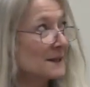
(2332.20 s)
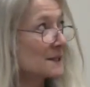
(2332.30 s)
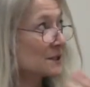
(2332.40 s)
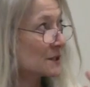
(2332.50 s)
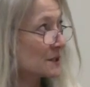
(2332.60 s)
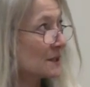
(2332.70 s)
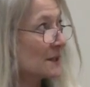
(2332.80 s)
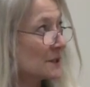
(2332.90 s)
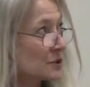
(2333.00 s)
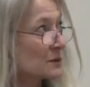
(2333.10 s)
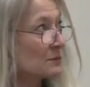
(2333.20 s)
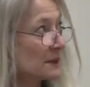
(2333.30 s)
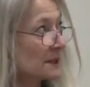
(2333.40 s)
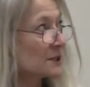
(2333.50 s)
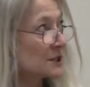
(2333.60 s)
this is the industry
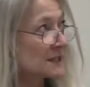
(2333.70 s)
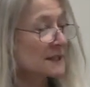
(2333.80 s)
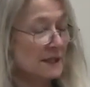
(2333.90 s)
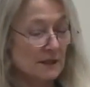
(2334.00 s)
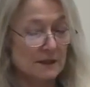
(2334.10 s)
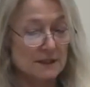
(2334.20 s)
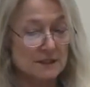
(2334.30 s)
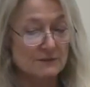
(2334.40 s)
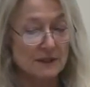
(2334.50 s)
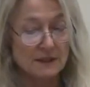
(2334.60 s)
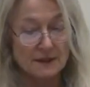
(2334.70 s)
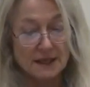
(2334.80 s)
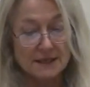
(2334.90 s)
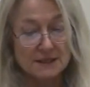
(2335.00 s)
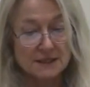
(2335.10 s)
really just getting on its feet in the
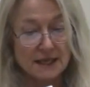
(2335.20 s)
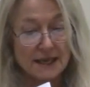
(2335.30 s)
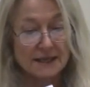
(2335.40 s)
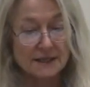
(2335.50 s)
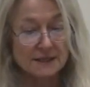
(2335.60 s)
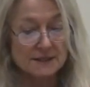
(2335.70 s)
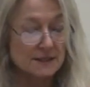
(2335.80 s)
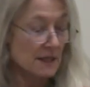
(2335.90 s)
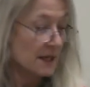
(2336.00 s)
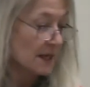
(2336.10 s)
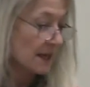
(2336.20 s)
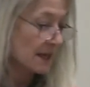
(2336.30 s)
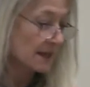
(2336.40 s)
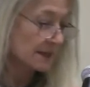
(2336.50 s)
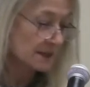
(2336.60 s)
1880s.
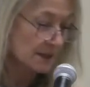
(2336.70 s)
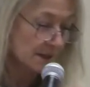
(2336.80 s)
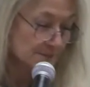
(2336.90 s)
And